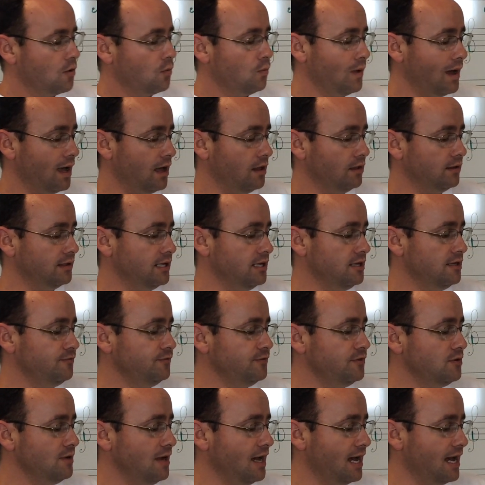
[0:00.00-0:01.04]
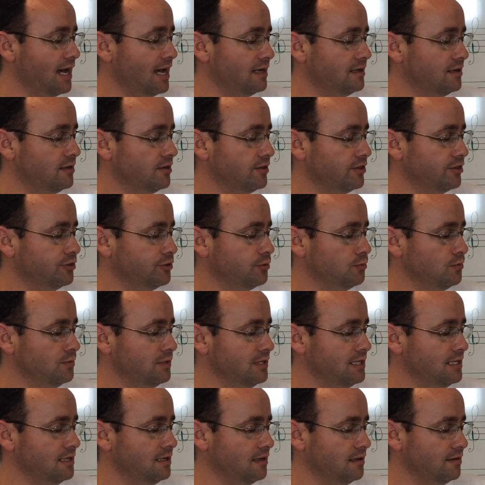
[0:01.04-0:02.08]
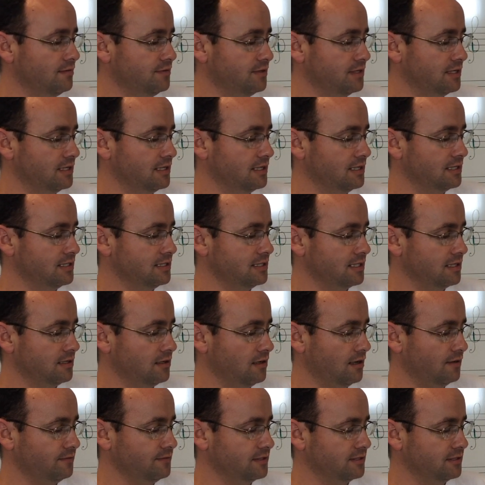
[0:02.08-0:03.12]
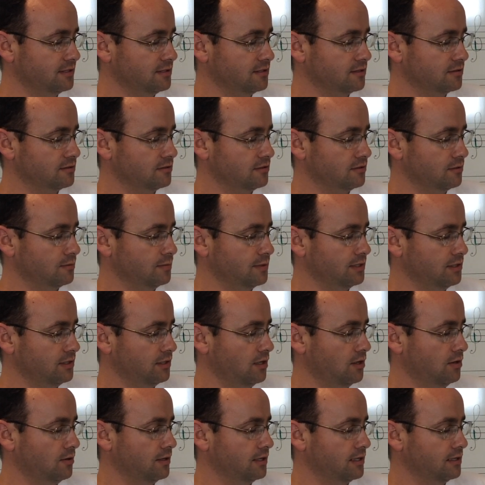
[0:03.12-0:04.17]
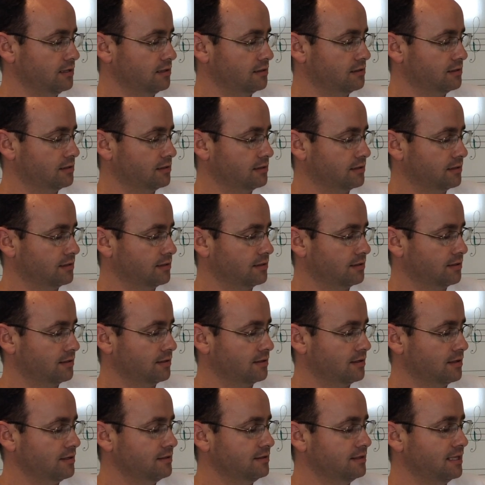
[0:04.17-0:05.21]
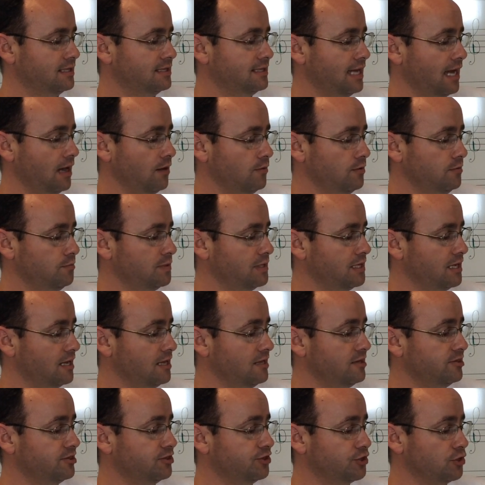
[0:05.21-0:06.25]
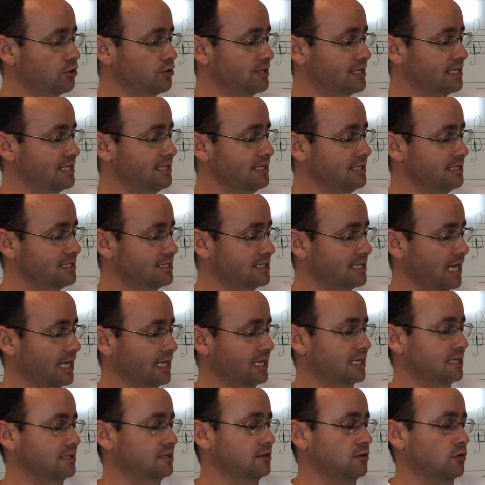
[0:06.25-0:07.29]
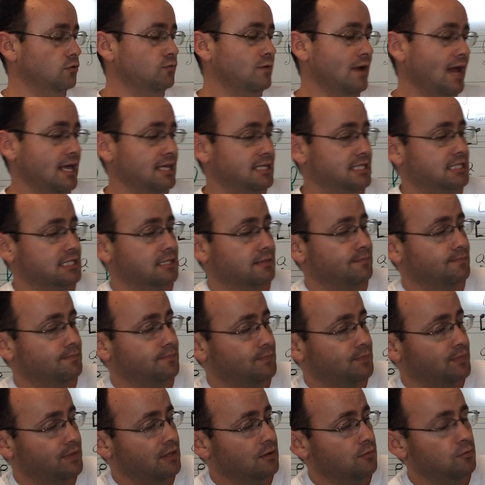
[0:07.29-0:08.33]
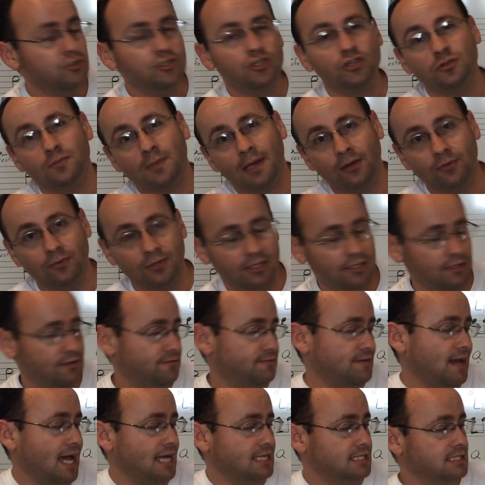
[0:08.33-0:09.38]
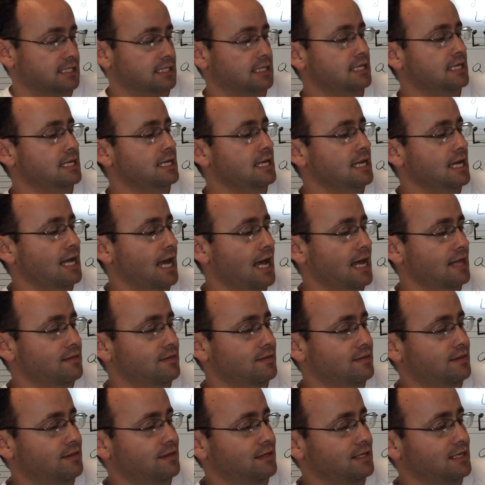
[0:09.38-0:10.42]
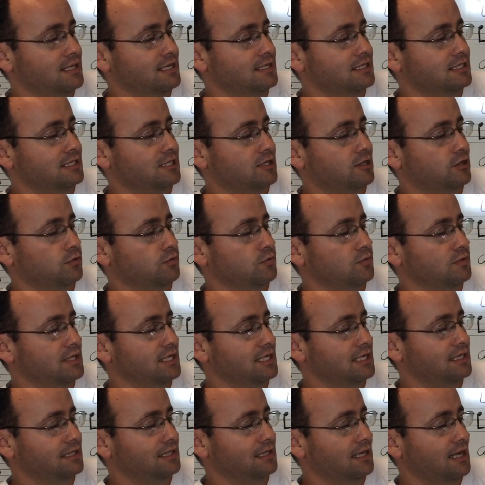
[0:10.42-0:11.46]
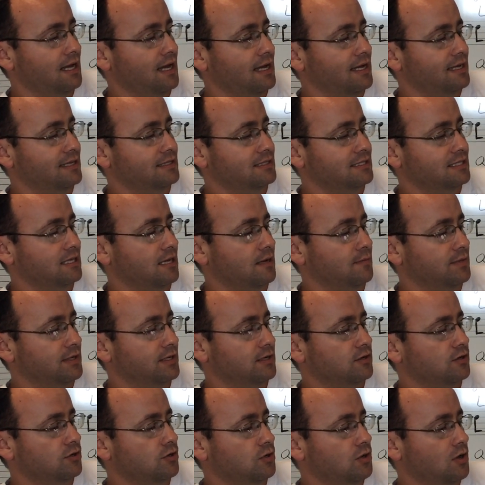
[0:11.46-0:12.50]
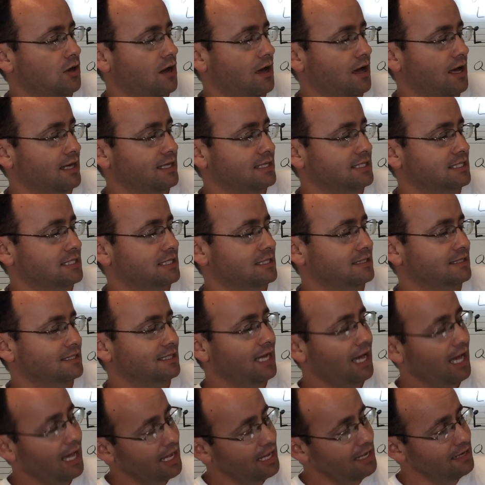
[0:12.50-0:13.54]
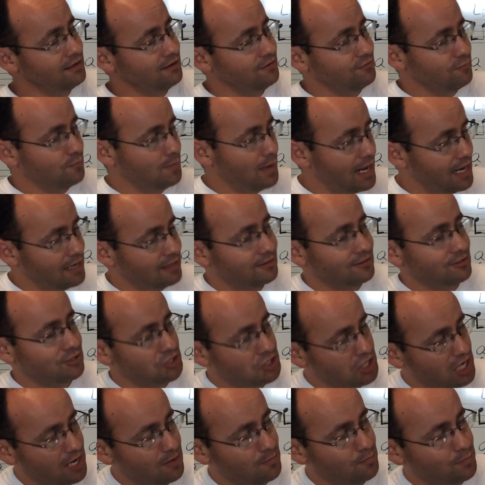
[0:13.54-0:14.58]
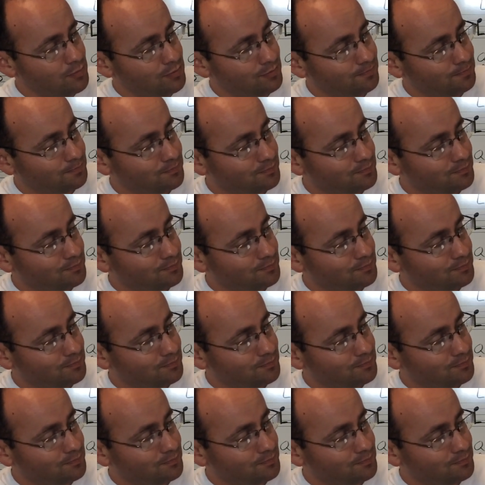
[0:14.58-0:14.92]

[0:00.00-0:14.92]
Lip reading: Well, if you had 3 of these, and often this goes a little bit lower, then that would be a 30-second rest, which goes by really fast. And these 3 lines coming across kind of make the shape